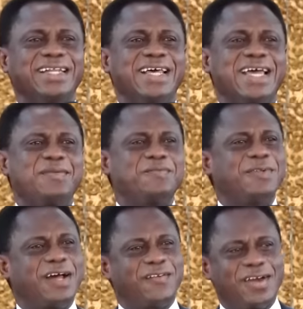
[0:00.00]
then
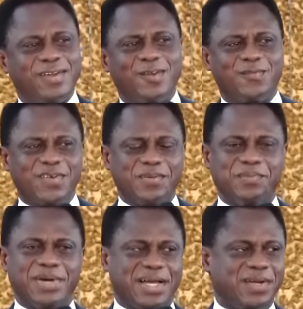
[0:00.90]
around
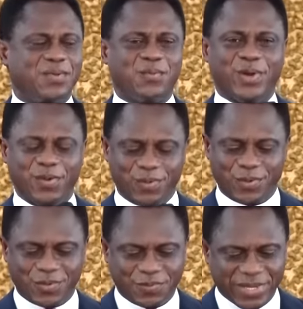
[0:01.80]
November, we
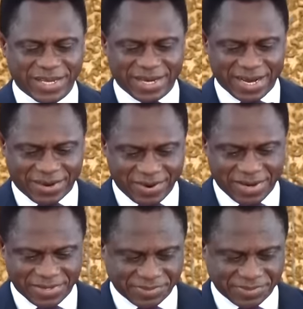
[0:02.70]
will be in Accra.